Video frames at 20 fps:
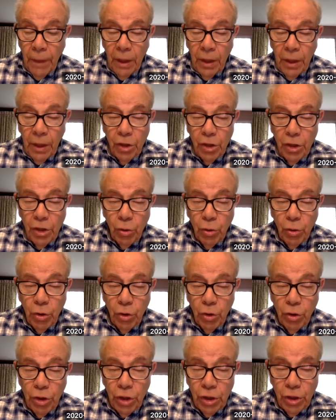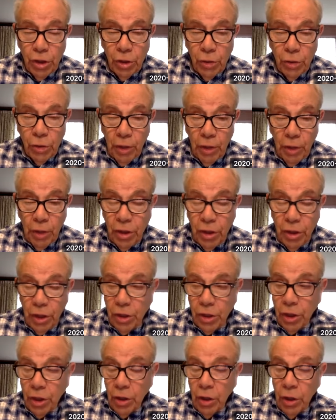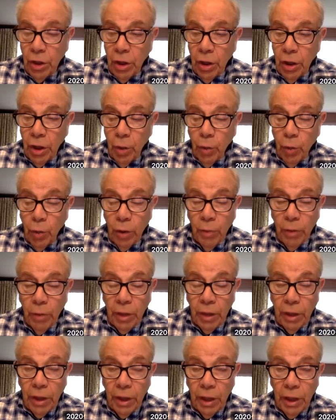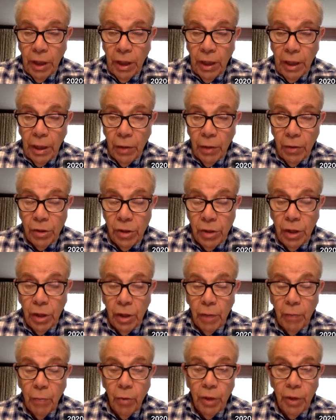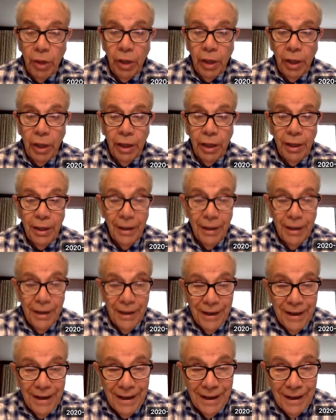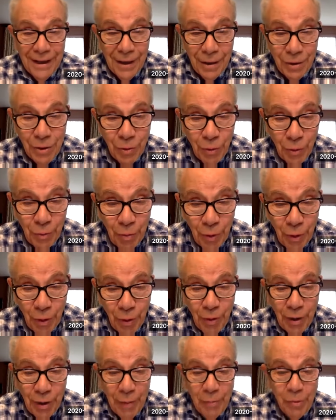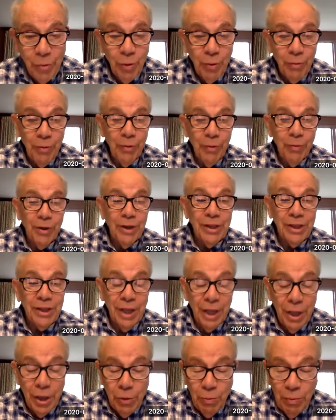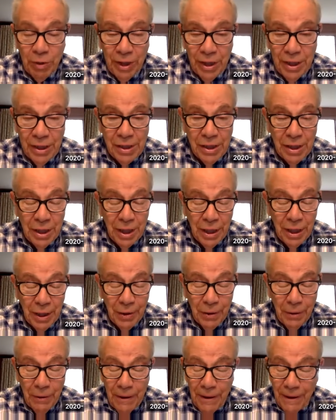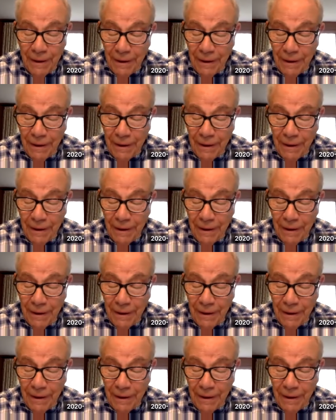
These social justice projects in rehabilitating housing and putting on cultural programs, we staged plays together.